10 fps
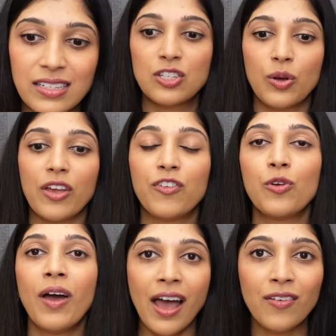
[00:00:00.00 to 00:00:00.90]
So if you
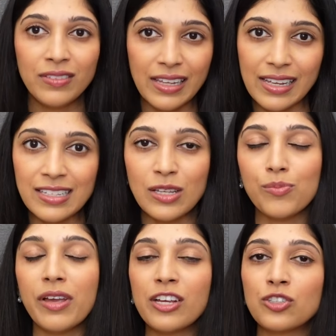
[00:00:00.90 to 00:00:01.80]
have these,
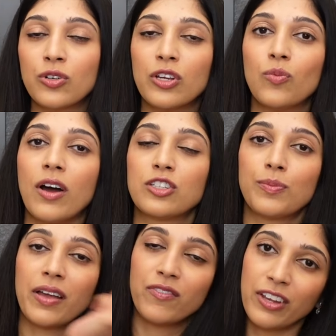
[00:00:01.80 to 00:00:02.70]
make sure you watch
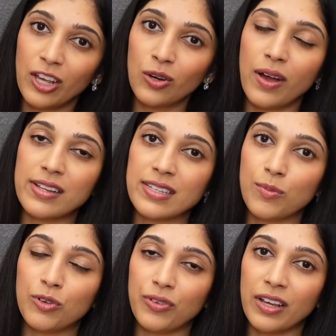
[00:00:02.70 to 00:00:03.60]
my video on
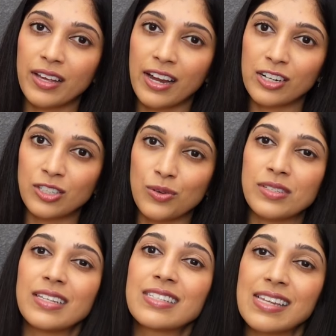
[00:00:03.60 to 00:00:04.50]
seborrheic
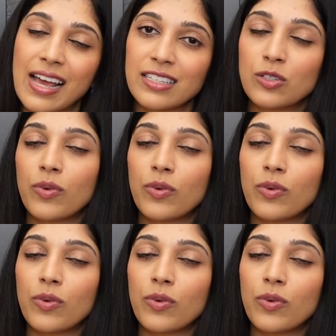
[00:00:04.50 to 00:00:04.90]
keratosis next,